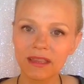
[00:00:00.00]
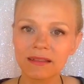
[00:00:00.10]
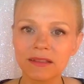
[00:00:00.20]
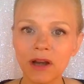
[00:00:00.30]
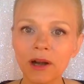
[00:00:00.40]

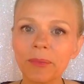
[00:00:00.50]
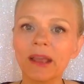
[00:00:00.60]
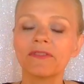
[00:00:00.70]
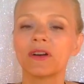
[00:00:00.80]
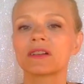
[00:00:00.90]
Start
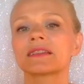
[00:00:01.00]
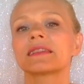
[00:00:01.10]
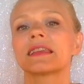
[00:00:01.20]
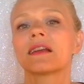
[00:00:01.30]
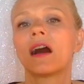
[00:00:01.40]
by
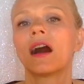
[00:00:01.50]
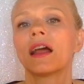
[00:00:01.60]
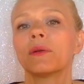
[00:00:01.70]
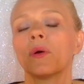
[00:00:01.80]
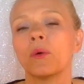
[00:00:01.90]
focusing
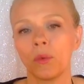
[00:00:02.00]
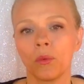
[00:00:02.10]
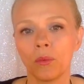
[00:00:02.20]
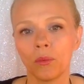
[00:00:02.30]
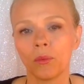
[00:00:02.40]
on
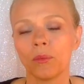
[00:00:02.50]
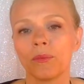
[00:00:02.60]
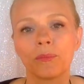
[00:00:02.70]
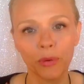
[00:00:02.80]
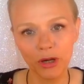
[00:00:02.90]

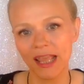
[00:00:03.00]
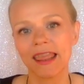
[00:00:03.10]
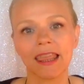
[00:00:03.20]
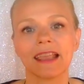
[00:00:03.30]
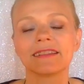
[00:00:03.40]
putting
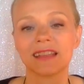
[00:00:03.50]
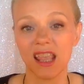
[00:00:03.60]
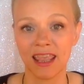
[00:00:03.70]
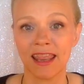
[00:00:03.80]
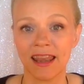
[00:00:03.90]
things
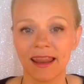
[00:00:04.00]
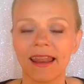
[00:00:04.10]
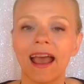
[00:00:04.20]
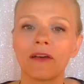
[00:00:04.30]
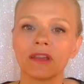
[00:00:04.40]
in
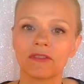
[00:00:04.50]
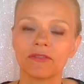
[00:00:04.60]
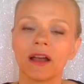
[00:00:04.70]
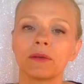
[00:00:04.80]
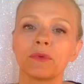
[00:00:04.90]
and having
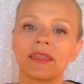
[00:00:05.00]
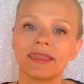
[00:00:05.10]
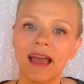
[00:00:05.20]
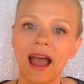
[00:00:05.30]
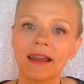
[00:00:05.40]
fun with
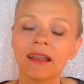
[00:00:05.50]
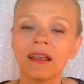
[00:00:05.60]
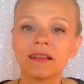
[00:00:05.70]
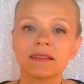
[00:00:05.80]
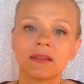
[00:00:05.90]
that.
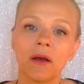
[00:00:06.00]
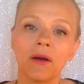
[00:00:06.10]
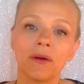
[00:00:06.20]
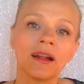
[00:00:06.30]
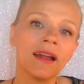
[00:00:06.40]

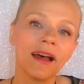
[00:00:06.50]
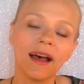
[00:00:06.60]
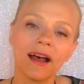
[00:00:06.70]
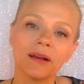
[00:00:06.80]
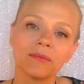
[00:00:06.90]
So
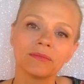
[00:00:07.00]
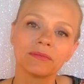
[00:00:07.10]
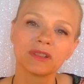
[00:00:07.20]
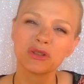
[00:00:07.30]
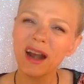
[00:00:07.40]

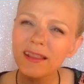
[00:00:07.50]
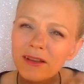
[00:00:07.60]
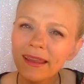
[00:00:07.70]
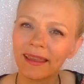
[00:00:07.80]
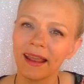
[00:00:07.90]
try
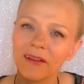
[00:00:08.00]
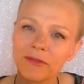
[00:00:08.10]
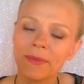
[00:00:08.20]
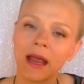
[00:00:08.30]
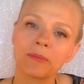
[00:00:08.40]
looking at it
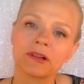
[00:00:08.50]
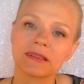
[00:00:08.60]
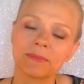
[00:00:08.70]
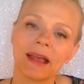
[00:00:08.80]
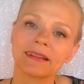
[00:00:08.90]
from that
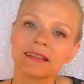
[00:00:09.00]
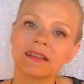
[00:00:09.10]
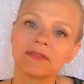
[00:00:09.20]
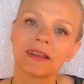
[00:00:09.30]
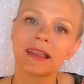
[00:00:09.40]

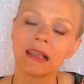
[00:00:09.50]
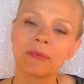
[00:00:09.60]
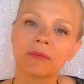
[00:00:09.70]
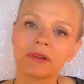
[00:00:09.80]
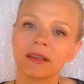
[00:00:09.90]
perspective and
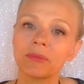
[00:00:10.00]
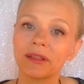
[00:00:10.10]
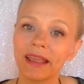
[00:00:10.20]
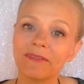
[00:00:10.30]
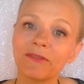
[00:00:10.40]
keep it really
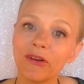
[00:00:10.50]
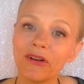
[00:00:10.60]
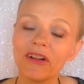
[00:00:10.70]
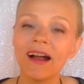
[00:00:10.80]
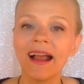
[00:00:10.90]

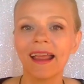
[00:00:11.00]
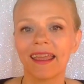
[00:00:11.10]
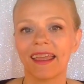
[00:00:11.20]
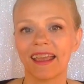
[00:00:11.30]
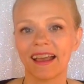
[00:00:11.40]
playful.
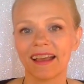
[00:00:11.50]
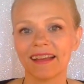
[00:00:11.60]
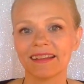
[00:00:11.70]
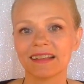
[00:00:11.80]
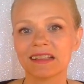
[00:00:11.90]

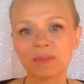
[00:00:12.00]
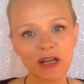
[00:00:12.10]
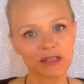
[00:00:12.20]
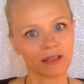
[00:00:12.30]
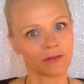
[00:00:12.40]
And
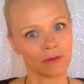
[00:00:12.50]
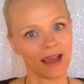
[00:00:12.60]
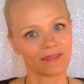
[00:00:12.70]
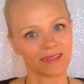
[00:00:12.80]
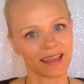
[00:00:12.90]
especially if you
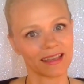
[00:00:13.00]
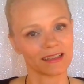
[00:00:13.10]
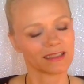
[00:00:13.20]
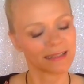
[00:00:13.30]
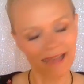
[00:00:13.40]
have
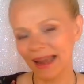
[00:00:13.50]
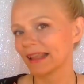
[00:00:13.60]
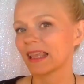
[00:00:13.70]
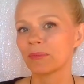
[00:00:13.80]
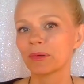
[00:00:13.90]
kids, you got to
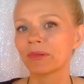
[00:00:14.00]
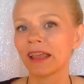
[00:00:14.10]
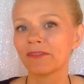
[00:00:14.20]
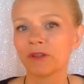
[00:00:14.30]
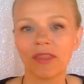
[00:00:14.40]
keep it
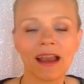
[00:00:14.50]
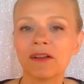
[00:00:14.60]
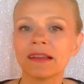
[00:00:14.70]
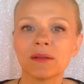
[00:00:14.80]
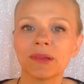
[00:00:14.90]
playful. They don't
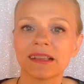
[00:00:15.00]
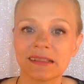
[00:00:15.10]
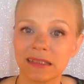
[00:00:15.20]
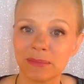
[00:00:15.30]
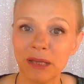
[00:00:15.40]
need a big
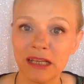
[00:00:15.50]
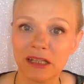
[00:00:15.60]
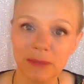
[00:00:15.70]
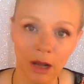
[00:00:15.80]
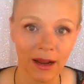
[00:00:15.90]

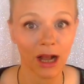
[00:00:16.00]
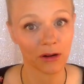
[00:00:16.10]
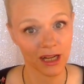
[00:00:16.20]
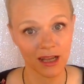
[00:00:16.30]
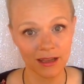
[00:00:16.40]
speech about how
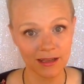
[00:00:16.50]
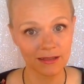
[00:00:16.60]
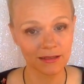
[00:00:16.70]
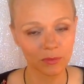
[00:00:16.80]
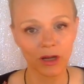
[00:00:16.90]

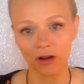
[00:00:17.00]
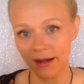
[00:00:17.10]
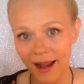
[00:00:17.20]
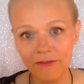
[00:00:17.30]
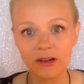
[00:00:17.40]
kids, we are
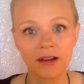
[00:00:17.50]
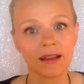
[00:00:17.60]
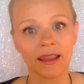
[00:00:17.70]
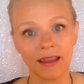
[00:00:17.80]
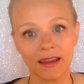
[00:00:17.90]
never
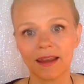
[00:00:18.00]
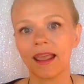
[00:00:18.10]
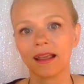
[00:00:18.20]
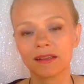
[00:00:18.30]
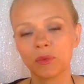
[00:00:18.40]
going to eat
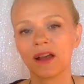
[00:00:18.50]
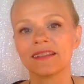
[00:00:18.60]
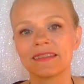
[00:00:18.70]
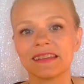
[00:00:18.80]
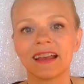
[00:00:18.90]

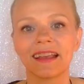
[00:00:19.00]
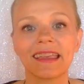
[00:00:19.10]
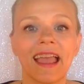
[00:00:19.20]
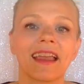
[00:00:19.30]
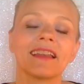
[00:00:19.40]
XYZ
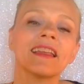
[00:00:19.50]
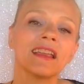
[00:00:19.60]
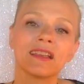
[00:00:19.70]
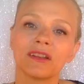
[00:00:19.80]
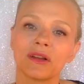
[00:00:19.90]
again.
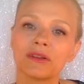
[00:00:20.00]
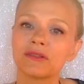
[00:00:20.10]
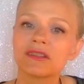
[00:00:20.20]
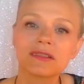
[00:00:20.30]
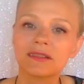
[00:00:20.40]

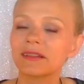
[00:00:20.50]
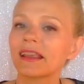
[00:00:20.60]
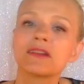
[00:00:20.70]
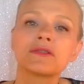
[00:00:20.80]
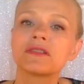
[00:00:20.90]
You just
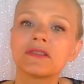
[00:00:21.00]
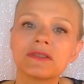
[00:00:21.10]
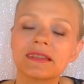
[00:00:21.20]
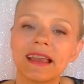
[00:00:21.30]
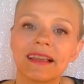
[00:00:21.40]

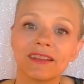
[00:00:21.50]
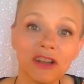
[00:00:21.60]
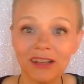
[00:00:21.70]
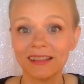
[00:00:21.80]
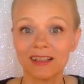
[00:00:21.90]
introduce like,
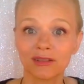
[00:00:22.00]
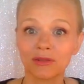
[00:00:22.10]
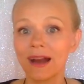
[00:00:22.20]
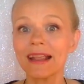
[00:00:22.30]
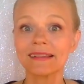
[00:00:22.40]
look at this
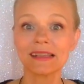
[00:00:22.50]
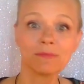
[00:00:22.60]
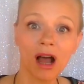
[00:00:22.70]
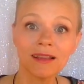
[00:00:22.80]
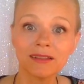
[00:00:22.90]
crazy
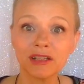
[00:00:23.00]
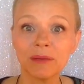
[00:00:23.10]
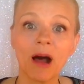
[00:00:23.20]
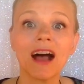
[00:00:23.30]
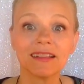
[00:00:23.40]
monster
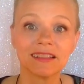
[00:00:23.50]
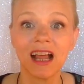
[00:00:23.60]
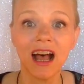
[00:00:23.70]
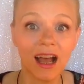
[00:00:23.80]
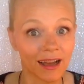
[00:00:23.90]

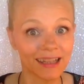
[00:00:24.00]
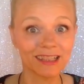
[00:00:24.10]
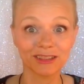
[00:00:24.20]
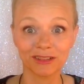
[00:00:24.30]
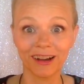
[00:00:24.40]
pasta.
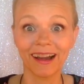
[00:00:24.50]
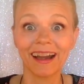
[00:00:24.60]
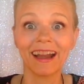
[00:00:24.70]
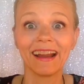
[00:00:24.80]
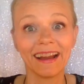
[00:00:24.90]
It's
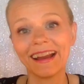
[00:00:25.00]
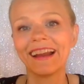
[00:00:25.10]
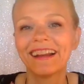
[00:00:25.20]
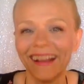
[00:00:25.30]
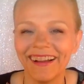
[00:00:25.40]

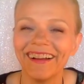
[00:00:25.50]
green.